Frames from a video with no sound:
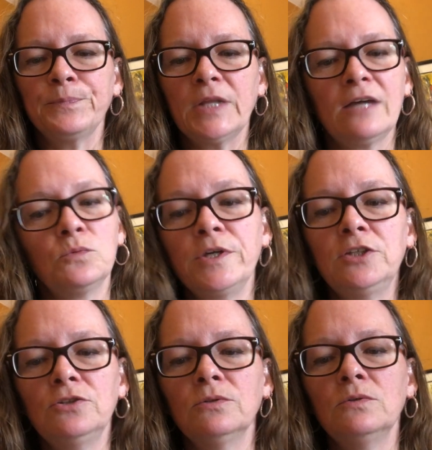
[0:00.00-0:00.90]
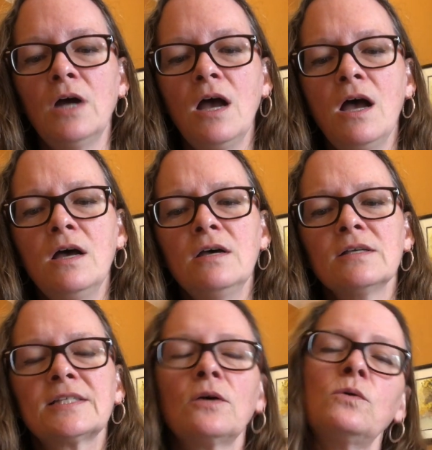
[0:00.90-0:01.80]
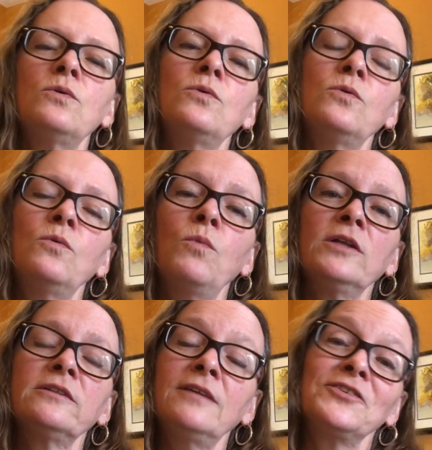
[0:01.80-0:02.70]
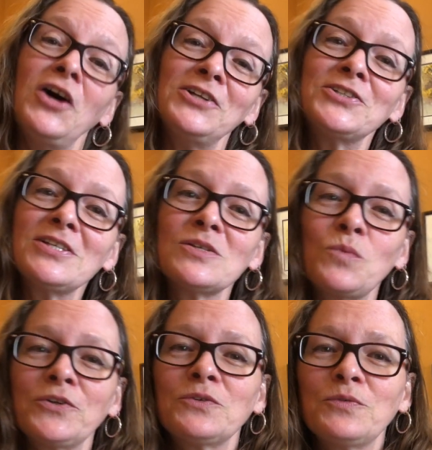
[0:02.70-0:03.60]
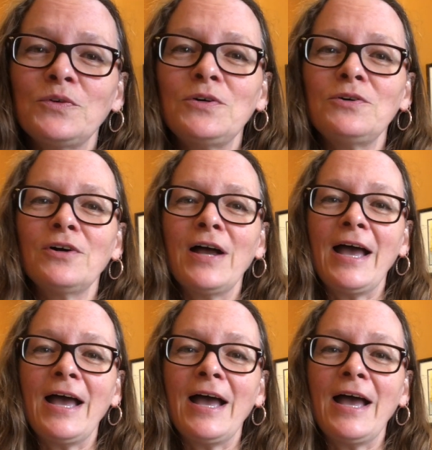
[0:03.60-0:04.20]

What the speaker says: that we do. So while the technology is wonderful